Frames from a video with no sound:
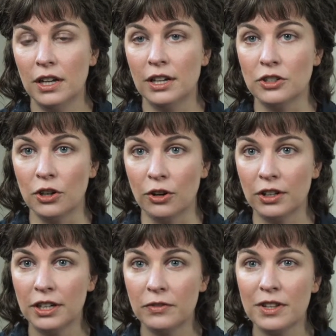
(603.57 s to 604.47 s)

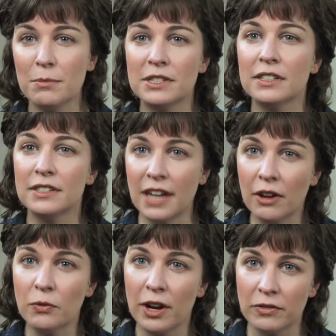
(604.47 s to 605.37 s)
internally for them. It's a
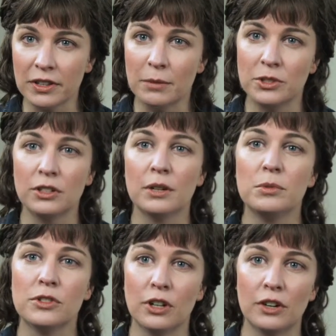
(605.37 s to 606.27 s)
safe way for them to
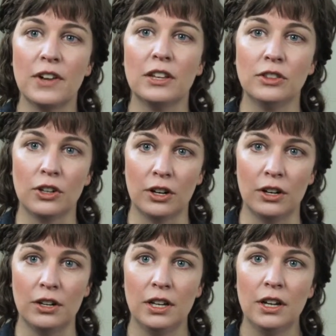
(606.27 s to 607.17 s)
observe and
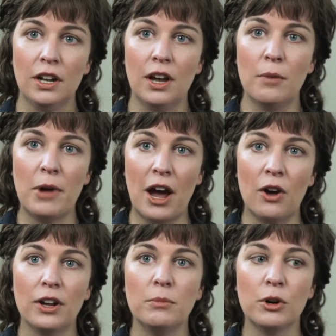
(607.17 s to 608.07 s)
learn
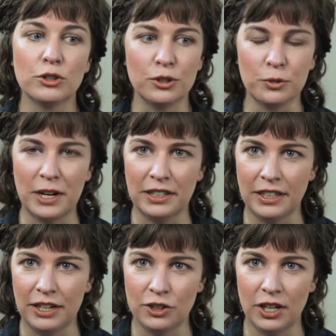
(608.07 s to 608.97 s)
about emotional
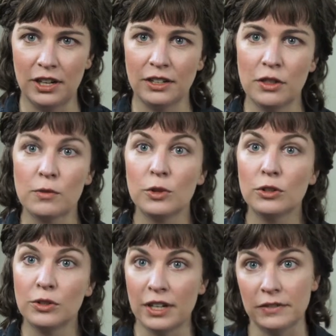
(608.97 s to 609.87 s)
regulation through
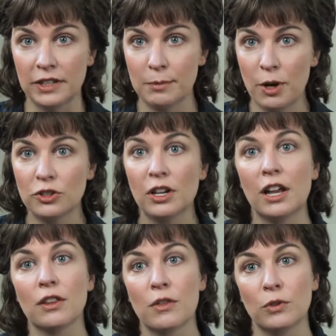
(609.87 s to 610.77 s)
creative expression
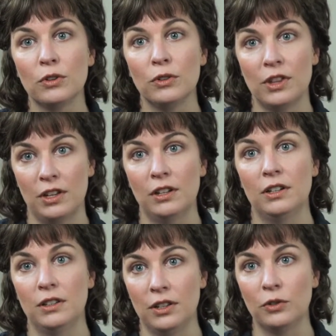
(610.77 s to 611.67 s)
and through
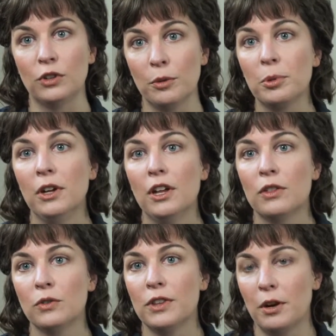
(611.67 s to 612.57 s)
the group,
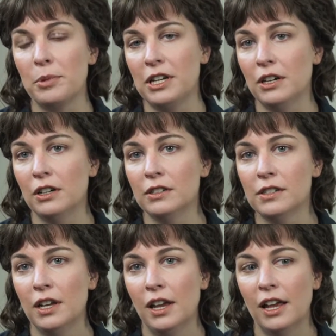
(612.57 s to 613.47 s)
through their peers.
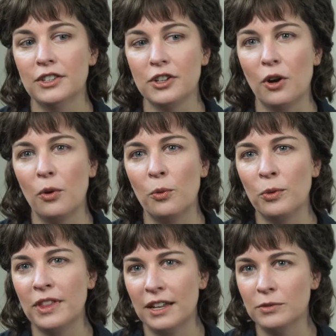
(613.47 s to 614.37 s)
And so
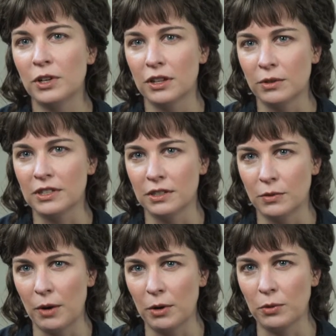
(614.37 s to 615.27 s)
that's one of the reasons
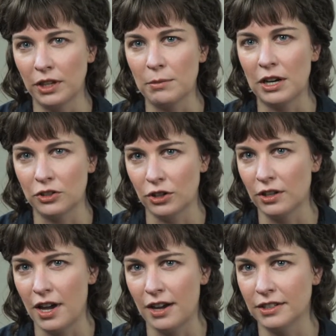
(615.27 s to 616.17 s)
why we really make sure
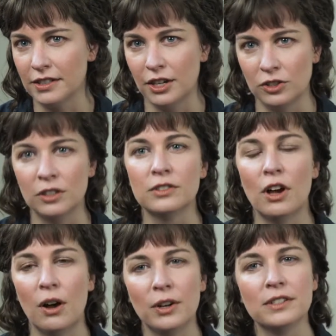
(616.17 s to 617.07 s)
that discussion is
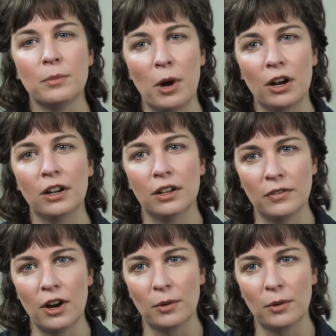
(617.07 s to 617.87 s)
always a part of our